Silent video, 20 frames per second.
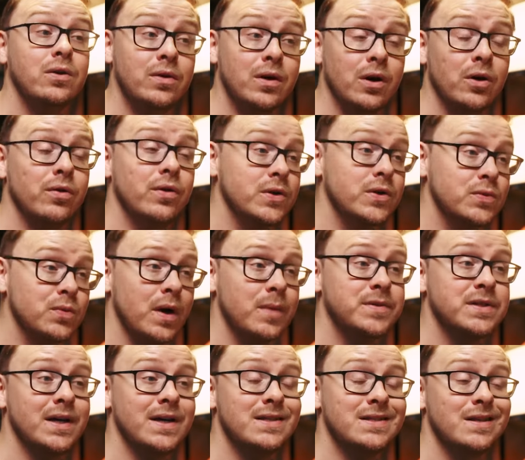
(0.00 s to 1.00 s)
You know, those
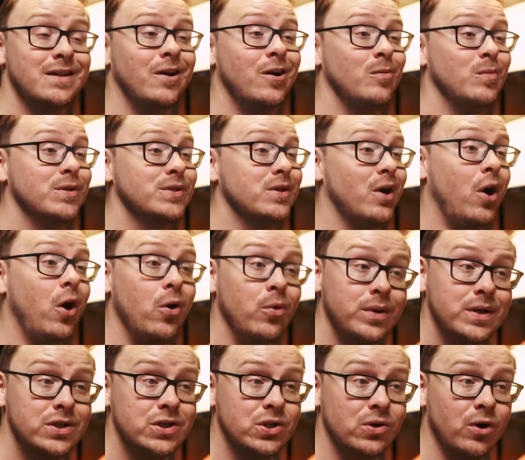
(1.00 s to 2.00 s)
websites that almost
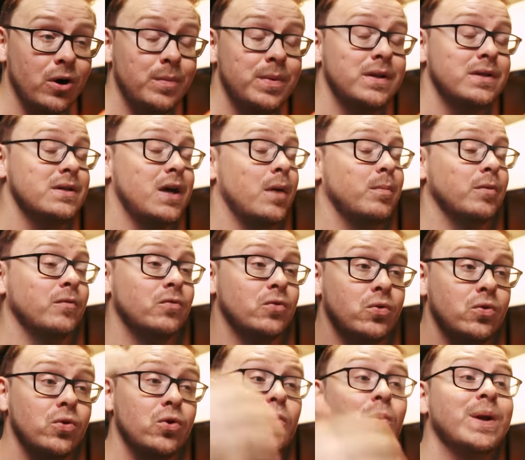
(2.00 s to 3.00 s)
always show up at the top of
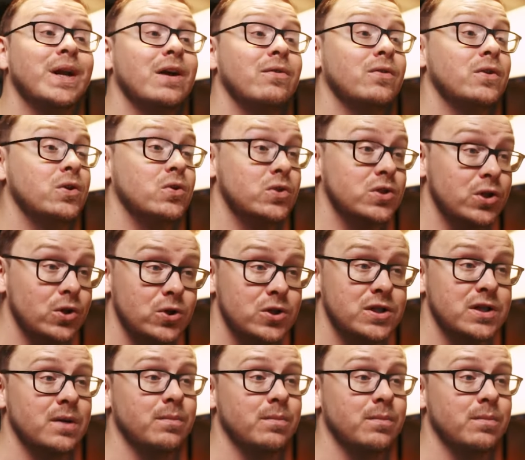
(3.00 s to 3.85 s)
Google whenever you search